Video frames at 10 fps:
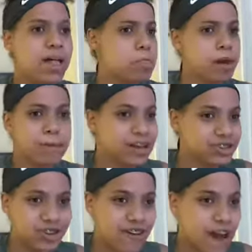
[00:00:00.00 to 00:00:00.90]
that match
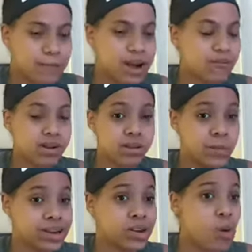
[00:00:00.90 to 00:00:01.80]
should have happened at
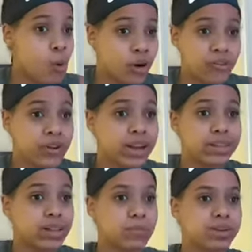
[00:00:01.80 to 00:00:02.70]
WrestleMania or
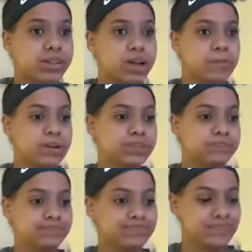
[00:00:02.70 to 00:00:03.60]
freaking SummerSlam, but
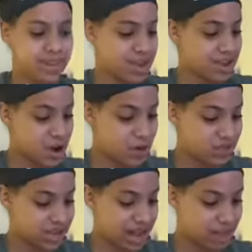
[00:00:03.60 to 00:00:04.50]

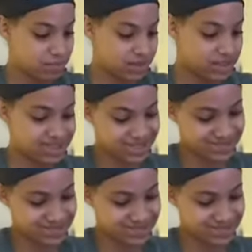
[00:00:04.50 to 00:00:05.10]
COVID happened.